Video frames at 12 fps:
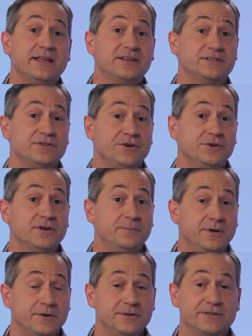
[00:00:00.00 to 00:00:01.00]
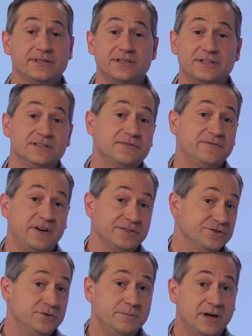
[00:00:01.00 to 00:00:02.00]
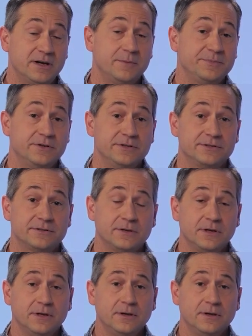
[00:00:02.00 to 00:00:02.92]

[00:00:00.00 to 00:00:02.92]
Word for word: external components such as functional mockup units.